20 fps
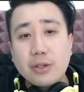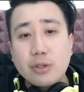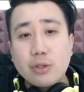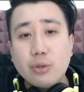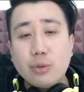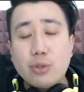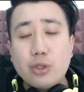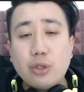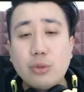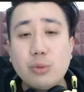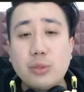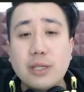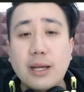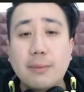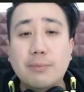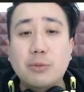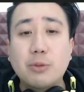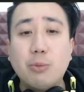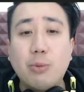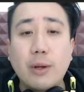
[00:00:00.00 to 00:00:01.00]
you choose
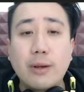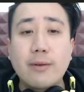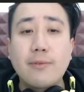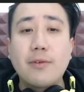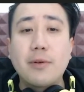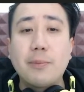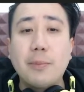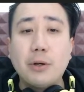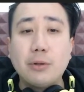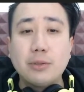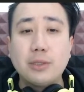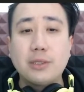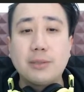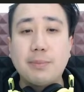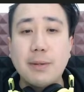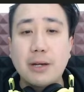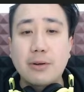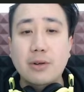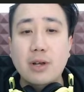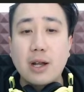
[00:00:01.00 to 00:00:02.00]
up to 1 of your opponent's
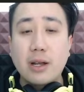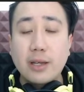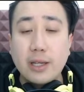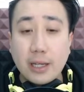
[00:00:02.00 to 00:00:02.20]
battle card,